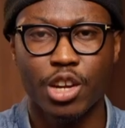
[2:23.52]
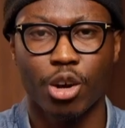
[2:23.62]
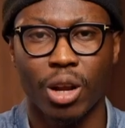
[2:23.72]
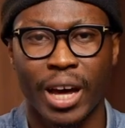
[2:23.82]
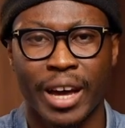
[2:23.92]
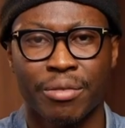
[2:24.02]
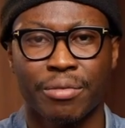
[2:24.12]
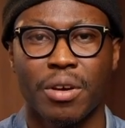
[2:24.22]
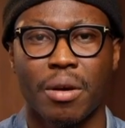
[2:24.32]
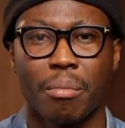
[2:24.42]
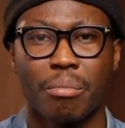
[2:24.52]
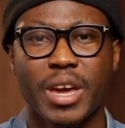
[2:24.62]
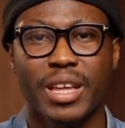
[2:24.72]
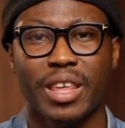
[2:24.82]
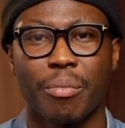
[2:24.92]
your life,
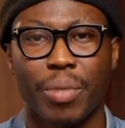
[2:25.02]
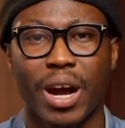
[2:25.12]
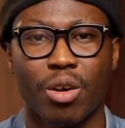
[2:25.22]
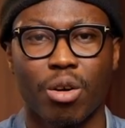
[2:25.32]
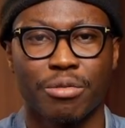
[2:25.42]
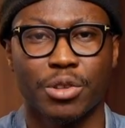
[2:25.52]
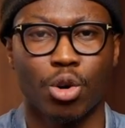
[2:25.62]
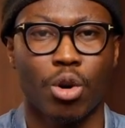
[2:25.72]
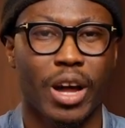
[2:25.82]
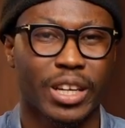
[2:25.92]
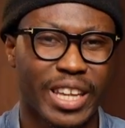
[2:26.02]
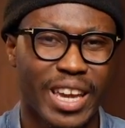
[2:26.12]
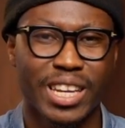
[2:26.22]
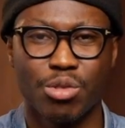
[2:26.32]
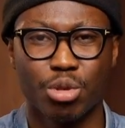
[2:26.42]
make them part of your
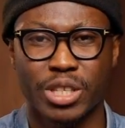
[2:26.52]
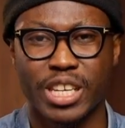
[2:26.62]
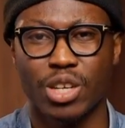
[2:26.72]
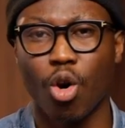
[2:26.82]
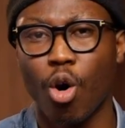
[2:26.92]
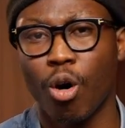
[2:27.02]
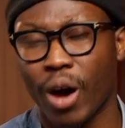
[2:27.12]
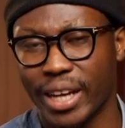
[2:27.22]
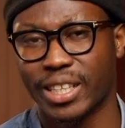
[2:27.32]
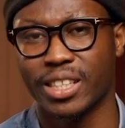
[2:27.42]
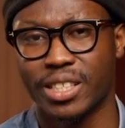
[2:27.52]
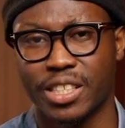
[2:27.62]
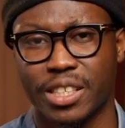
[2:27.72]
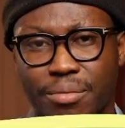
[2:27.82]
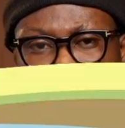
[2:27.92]
daily routine or identity.